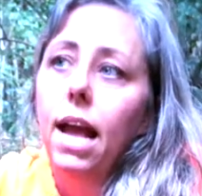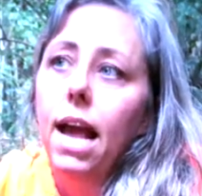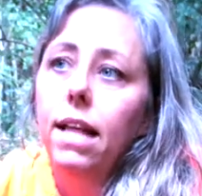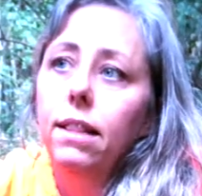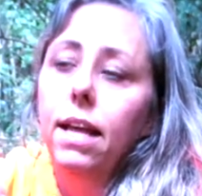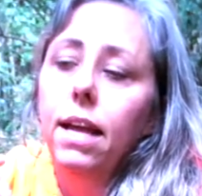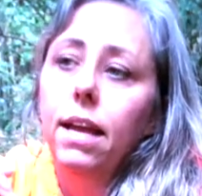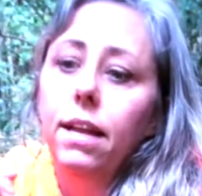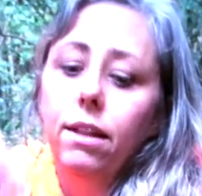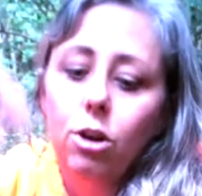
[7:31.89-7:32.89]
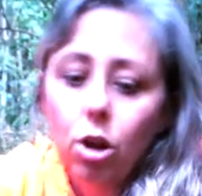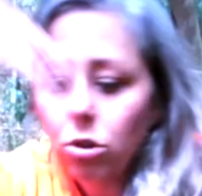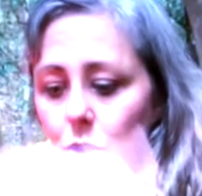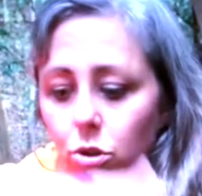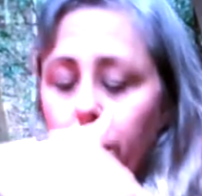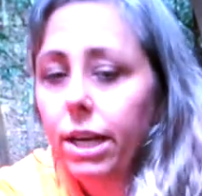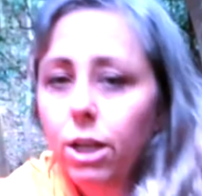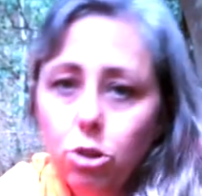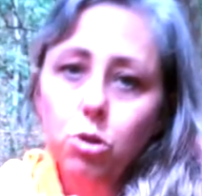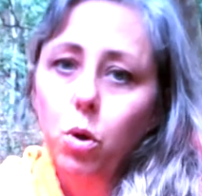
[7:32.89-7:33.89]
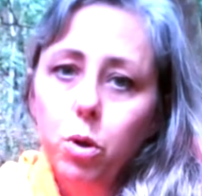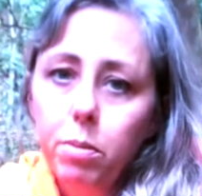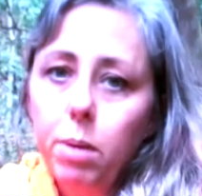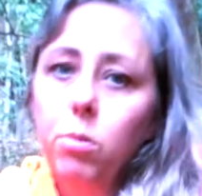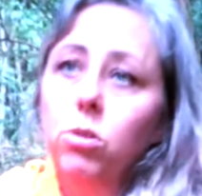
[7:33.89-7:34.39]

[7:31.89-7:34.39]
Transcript: And then they're also trying to control the people.